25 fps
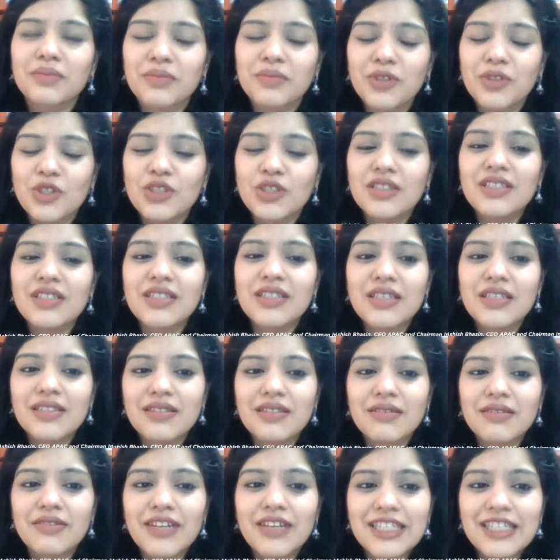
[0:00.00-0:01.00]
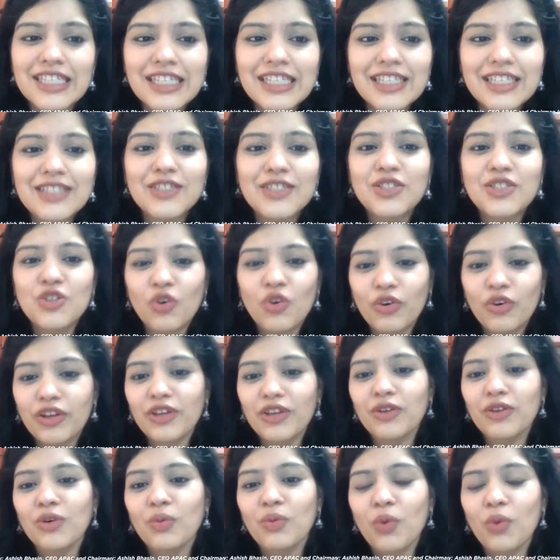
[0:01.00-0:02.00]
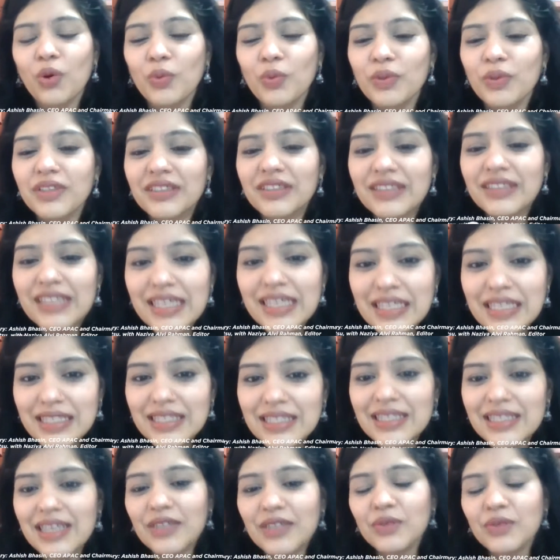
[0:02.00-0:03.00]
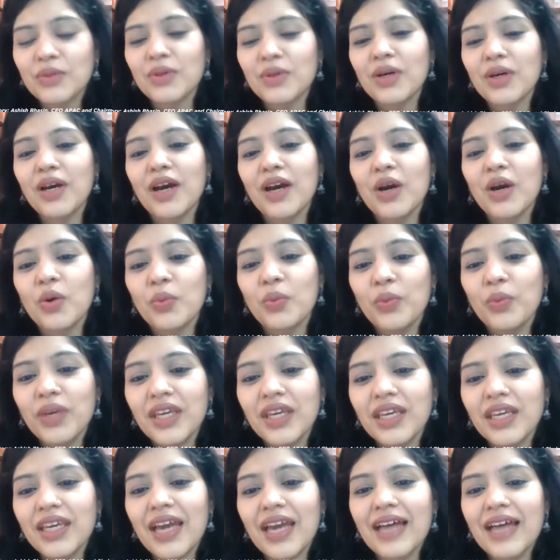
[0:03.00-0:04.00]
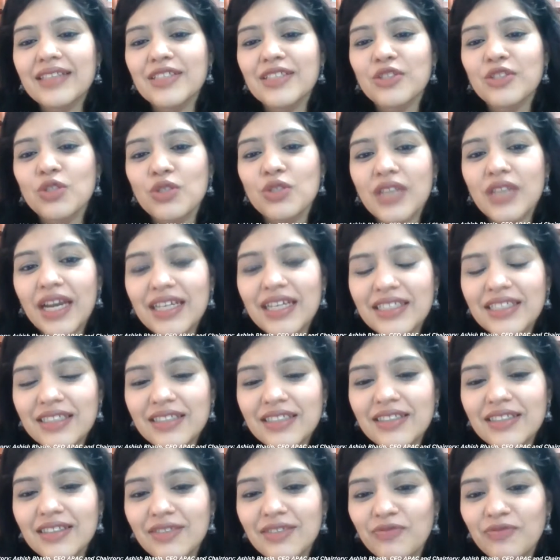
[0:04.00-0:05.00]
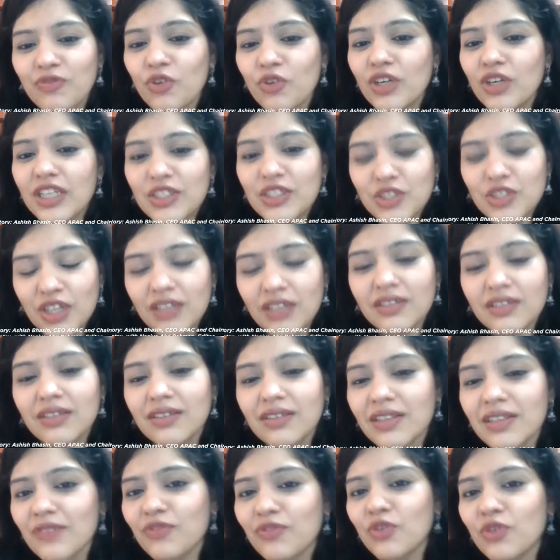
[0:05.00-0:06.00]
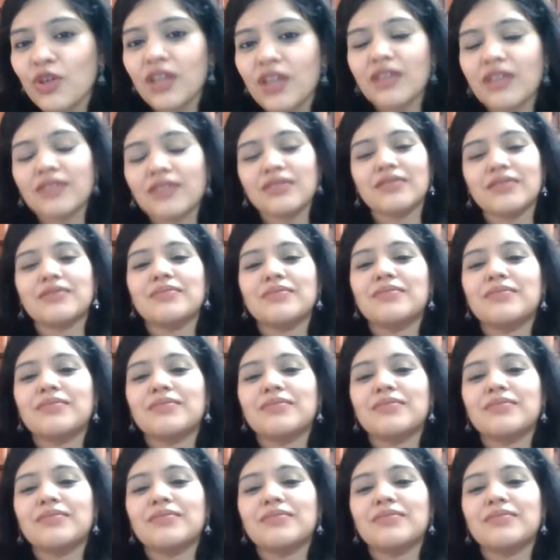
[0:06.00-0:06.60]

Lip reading: because this is resilience story. What were the things that we as a society did for each other? If you can